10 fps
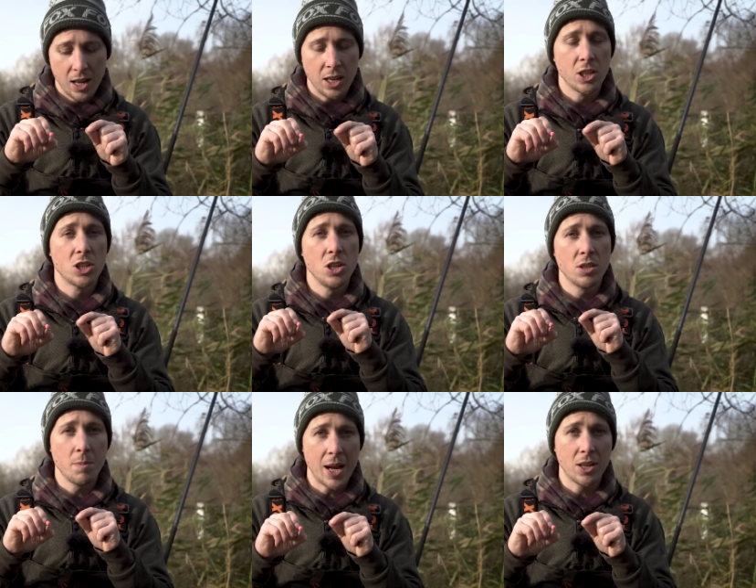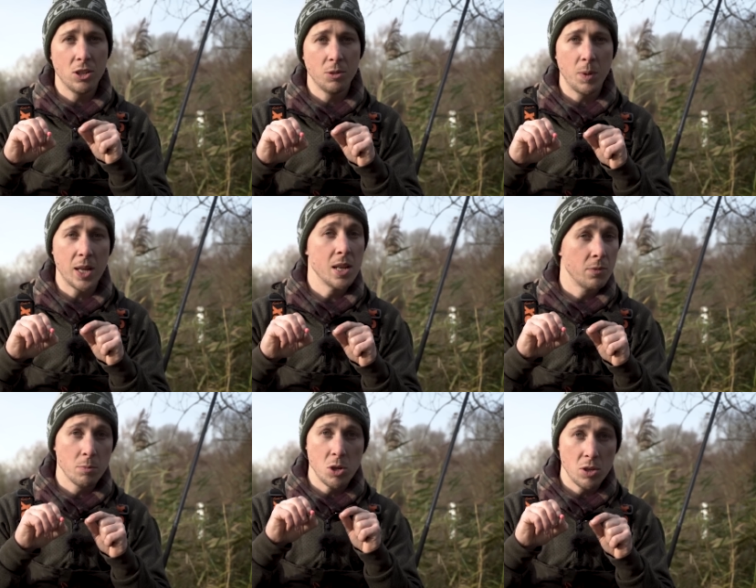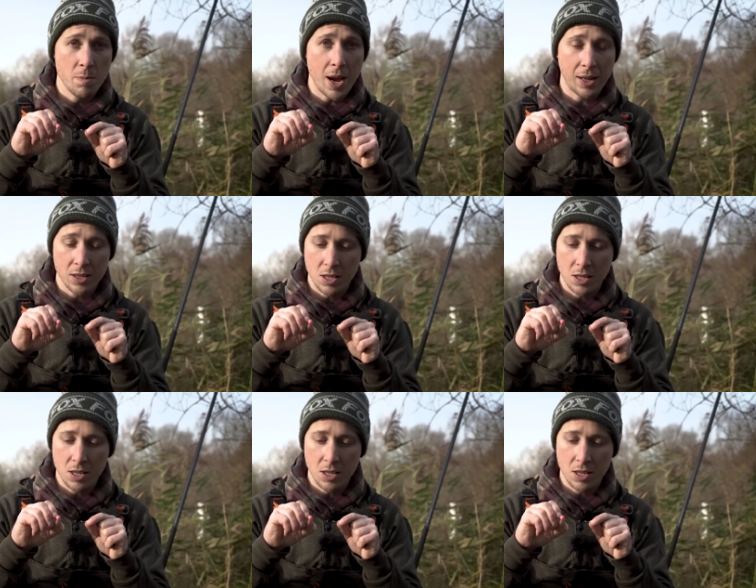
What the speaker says: and I'd use a maggot hook bait if I'm using maggots